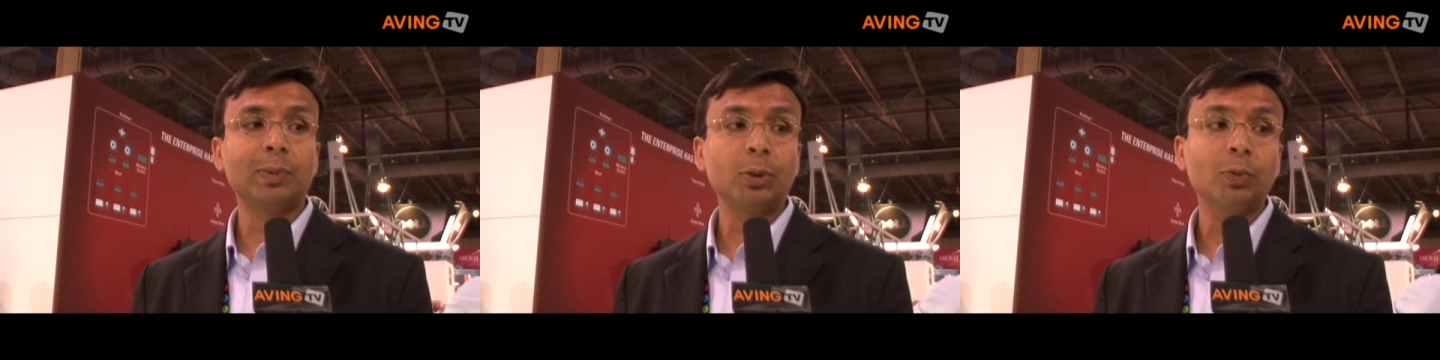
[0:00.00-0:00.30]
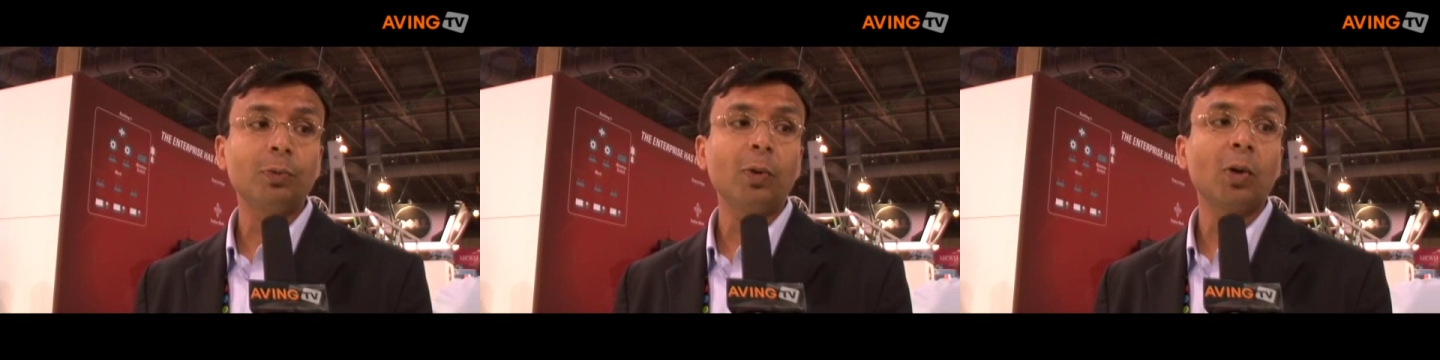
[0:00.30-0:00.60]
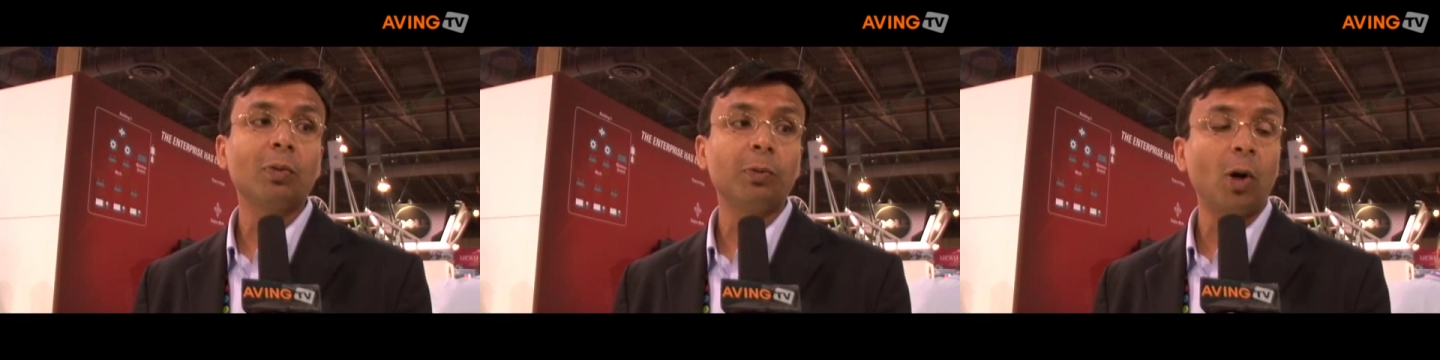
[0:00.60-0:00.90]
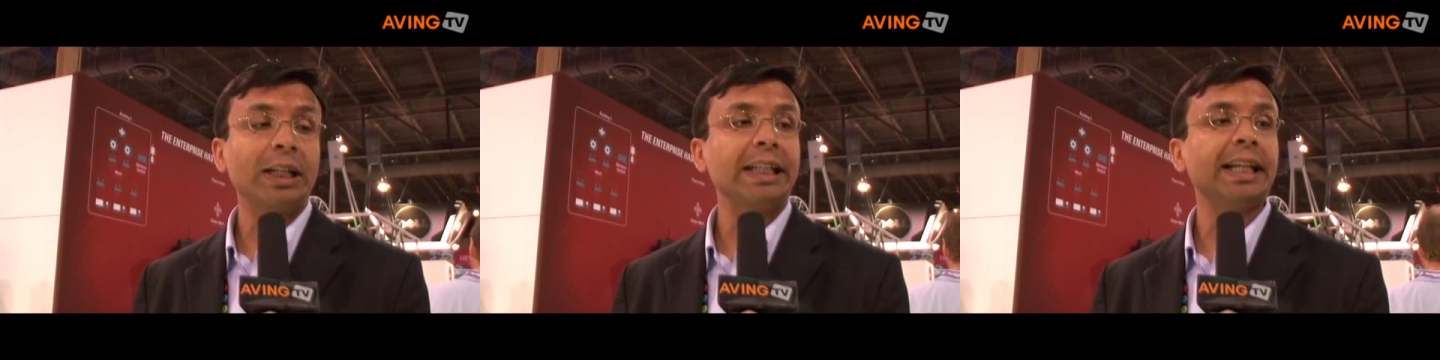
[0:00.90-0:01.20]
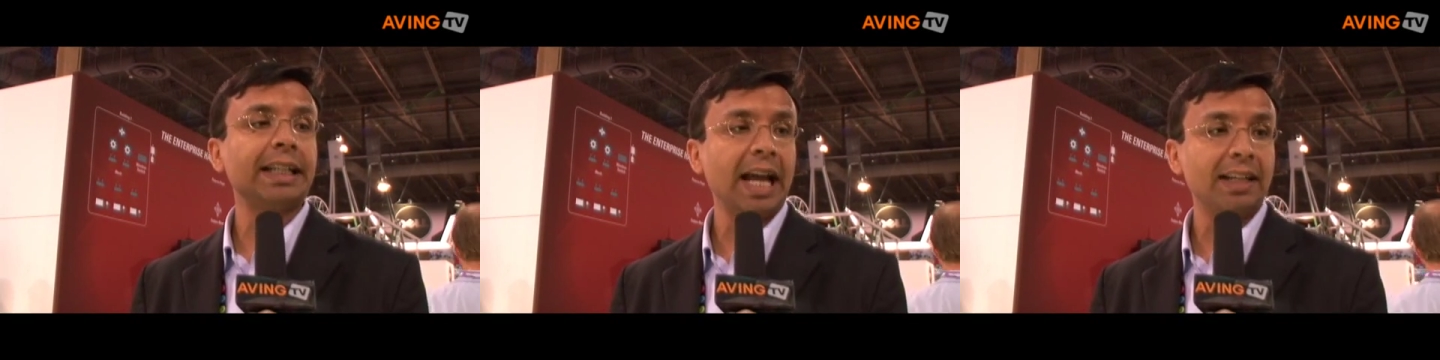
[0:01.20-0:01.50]
to four,
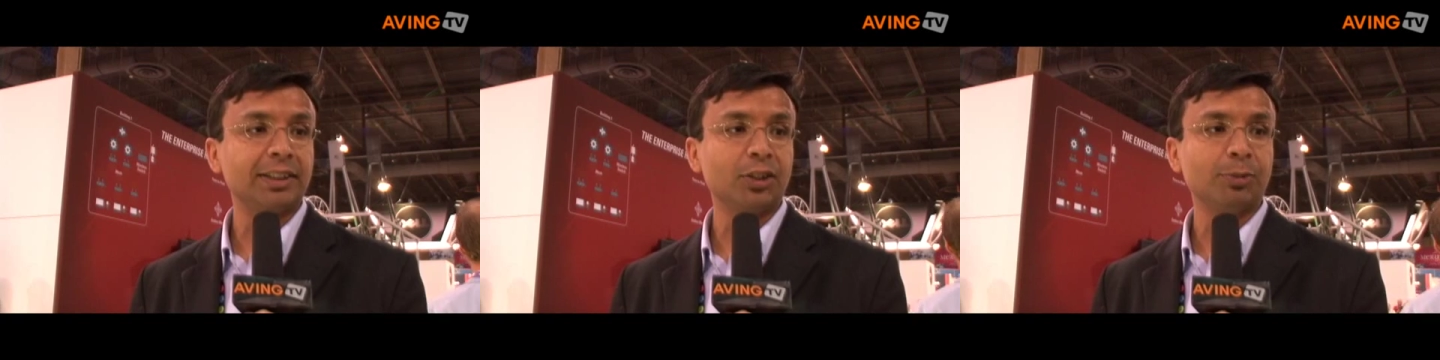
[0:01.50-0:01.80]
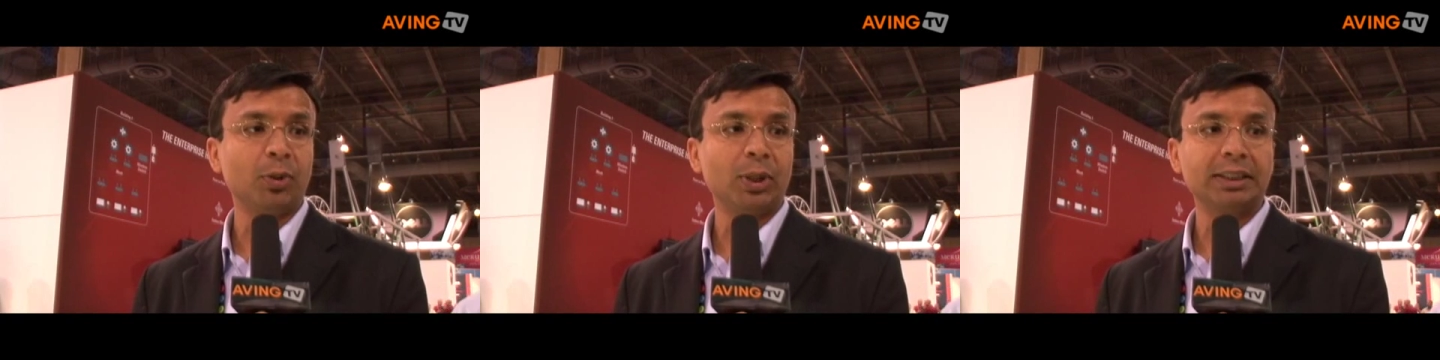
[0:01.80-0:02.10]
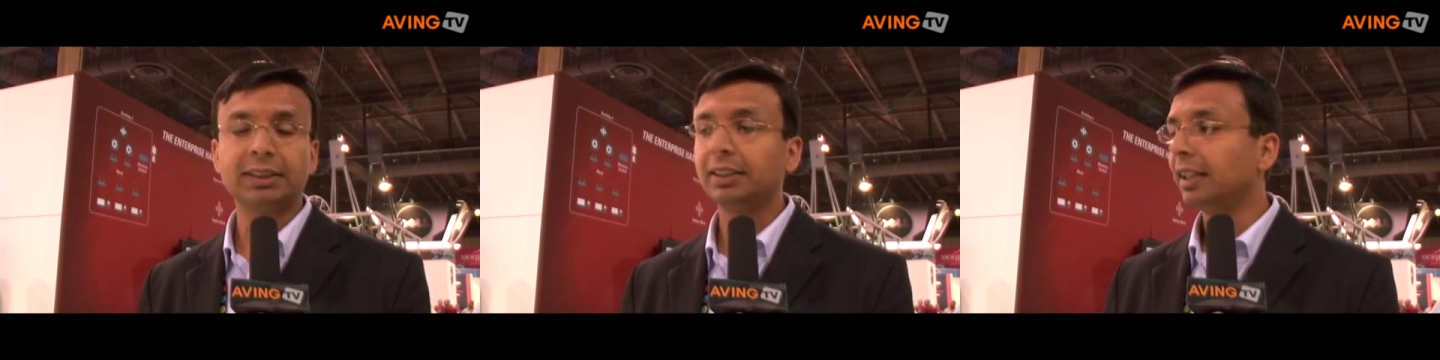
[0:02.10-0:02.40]
48 access points.